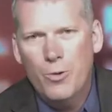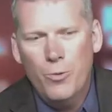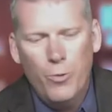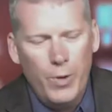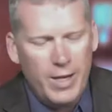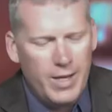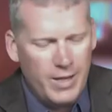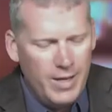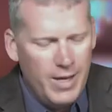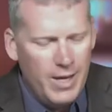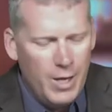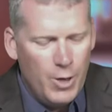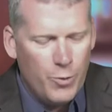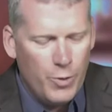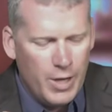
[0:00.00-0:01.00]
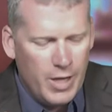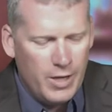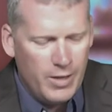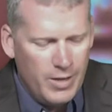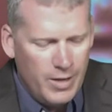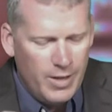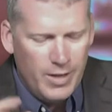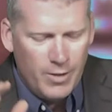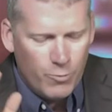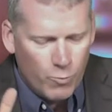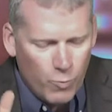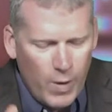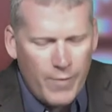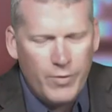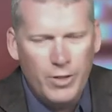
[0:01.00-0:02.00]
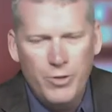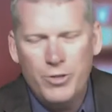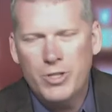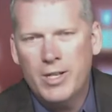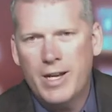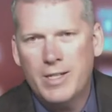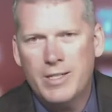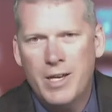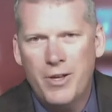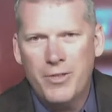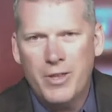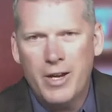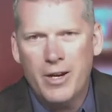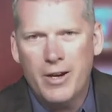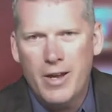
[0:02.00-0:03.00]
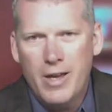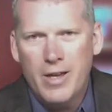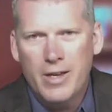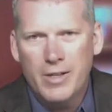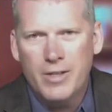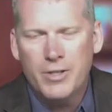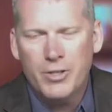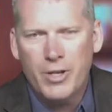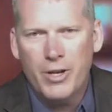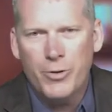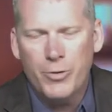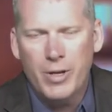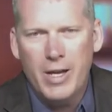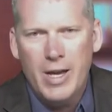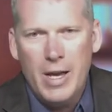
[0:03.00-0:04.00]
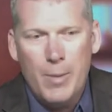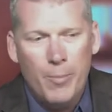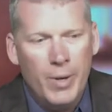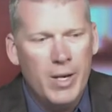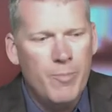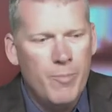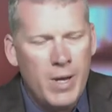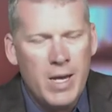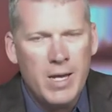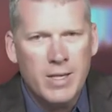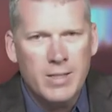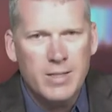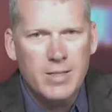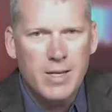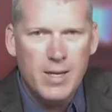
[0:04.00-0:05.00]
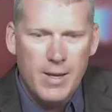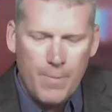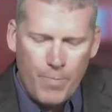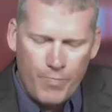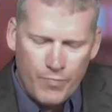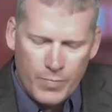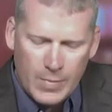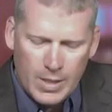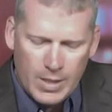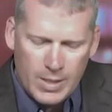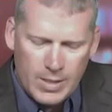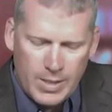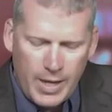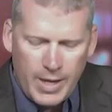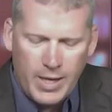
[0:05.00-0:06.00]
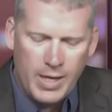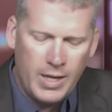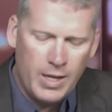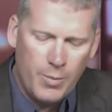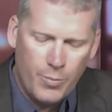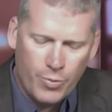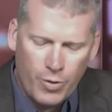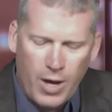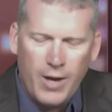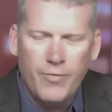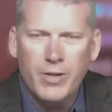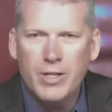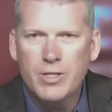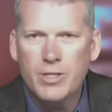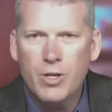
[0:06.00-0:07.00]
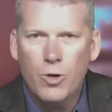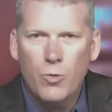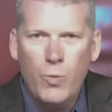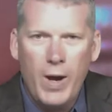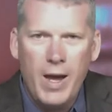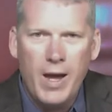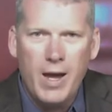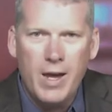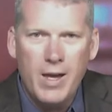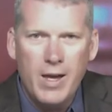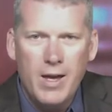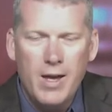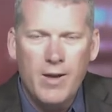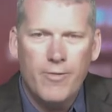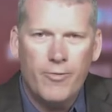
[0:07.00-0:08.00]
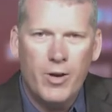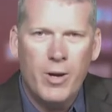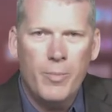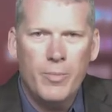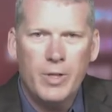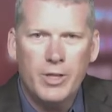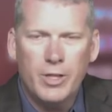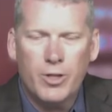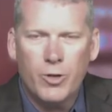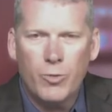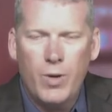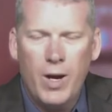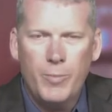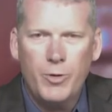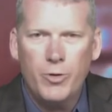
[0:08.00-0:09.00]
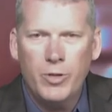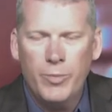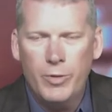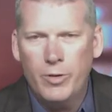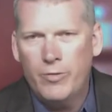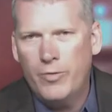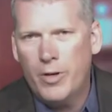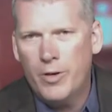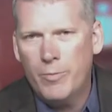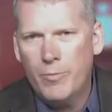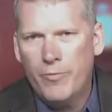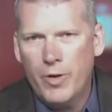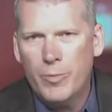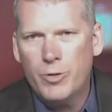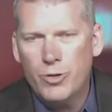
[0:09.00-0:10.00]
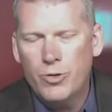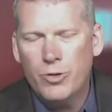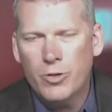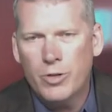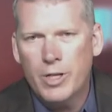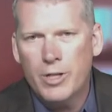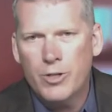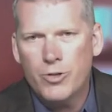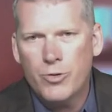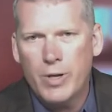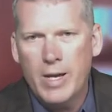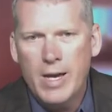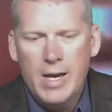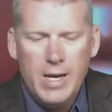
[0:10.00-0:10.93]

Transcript: We could revolutionize healthcare in this country. But it means taking profits away from the corrupt criminal pharmaceutical industry